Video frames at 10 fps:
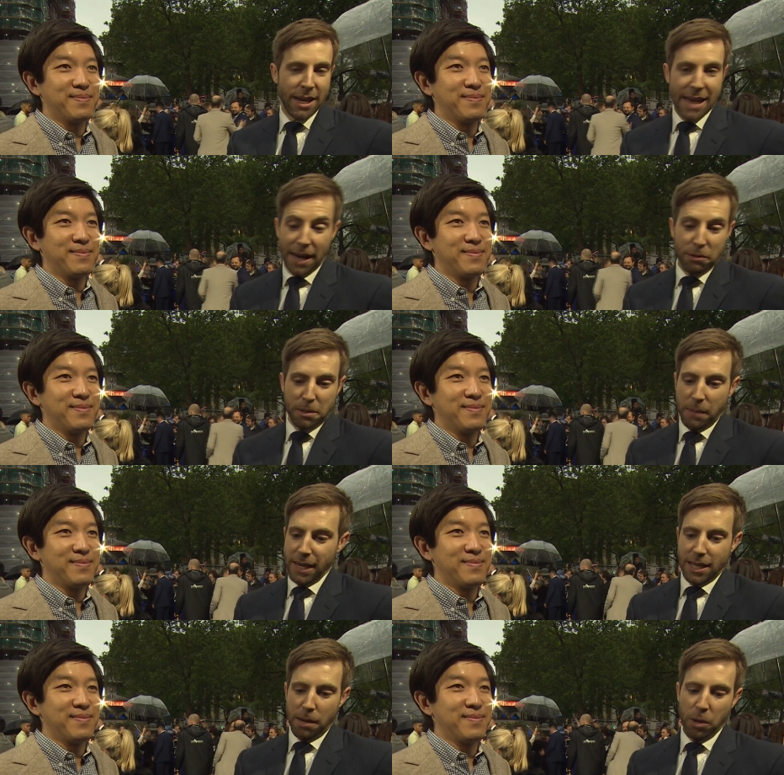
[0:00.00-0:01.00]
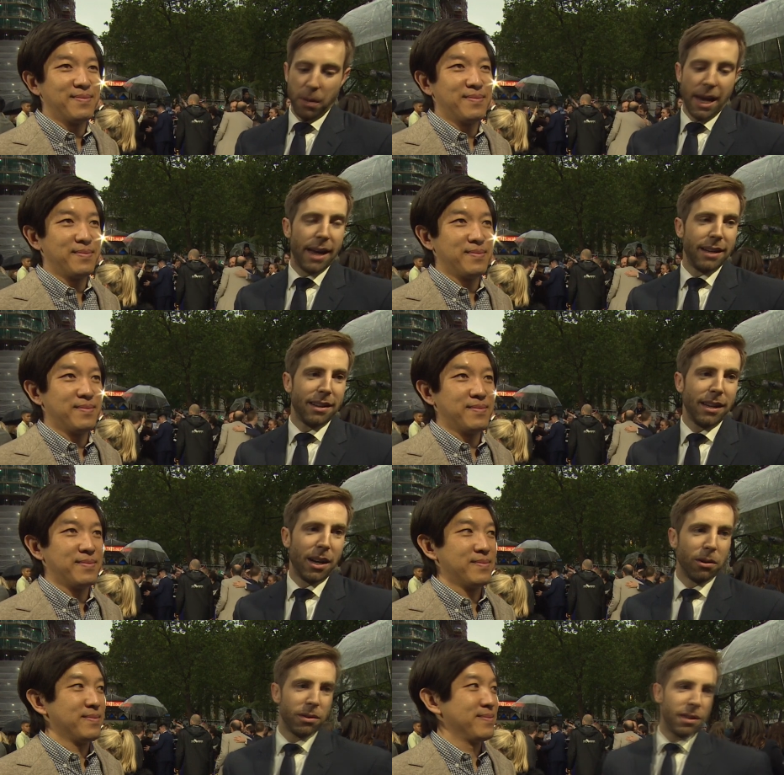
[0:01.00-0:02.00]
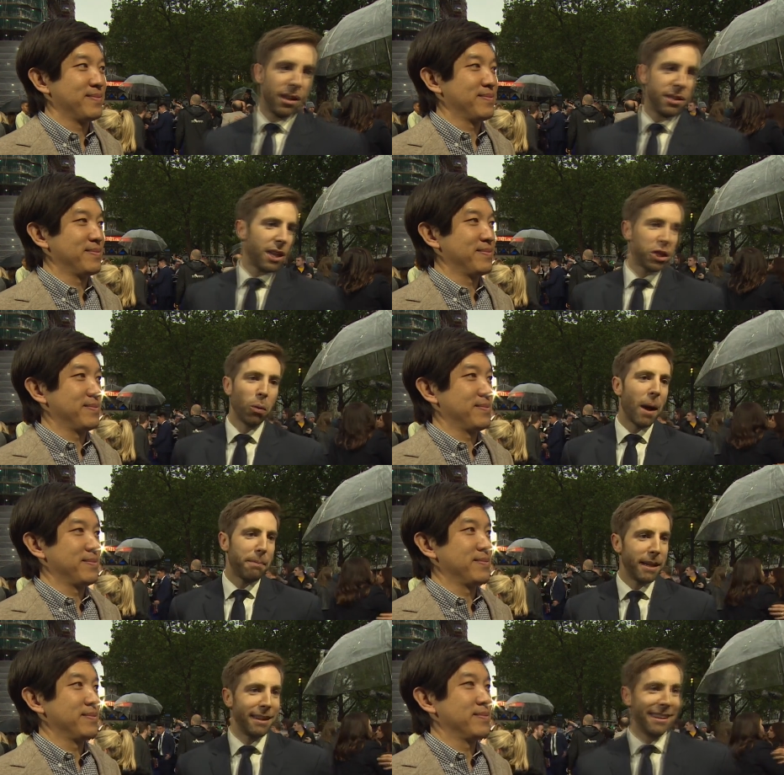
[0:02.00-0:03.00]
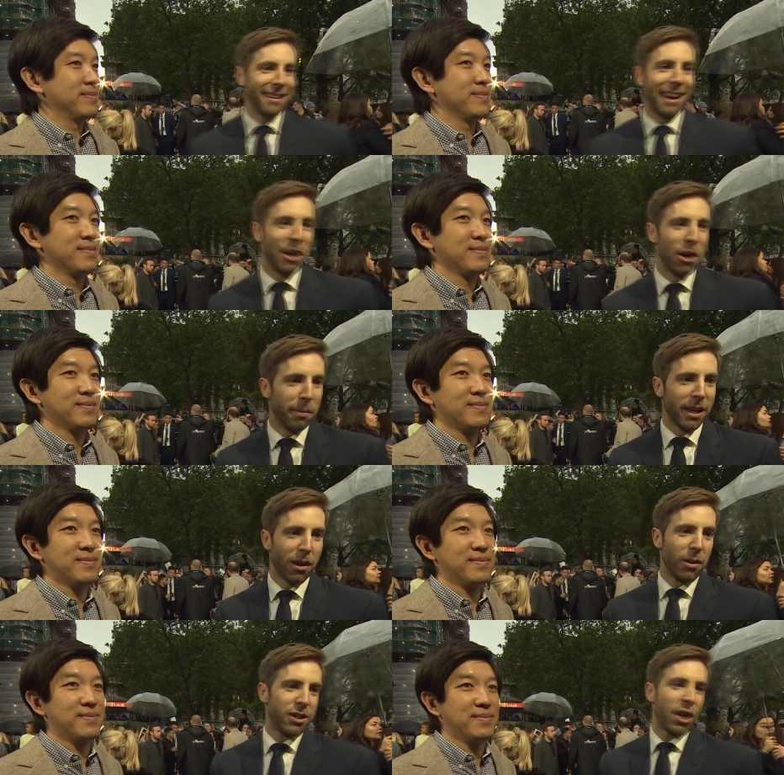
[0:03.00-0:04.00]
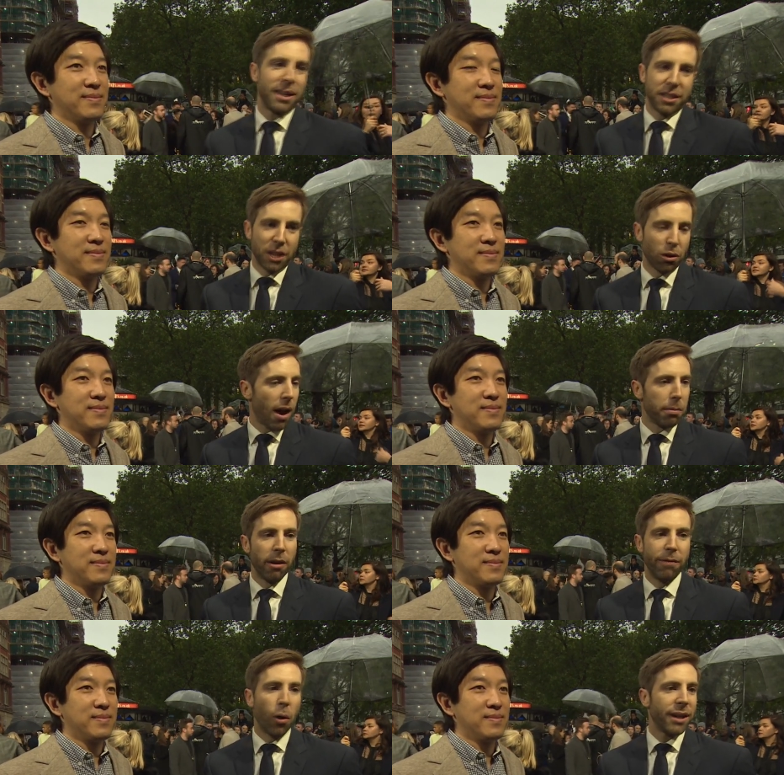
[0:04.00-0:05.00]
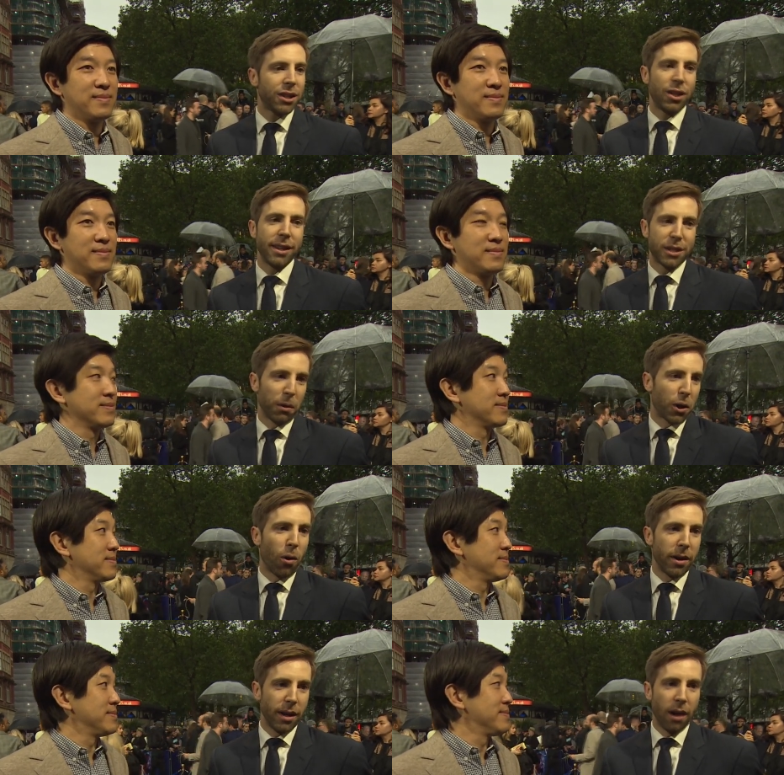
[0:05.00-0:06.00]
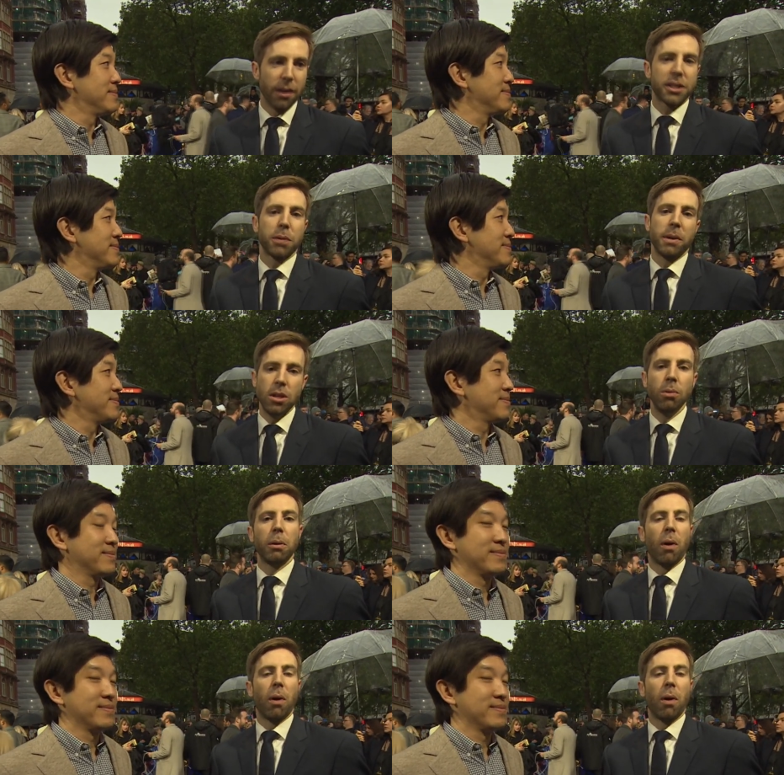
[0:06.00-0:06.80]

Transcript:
Speaker 1: Yeah, it was amazing. I mean, we had, you know, such a weapon in Naomi. You know, she has this incredible voice. She is a recording artist, so we knew we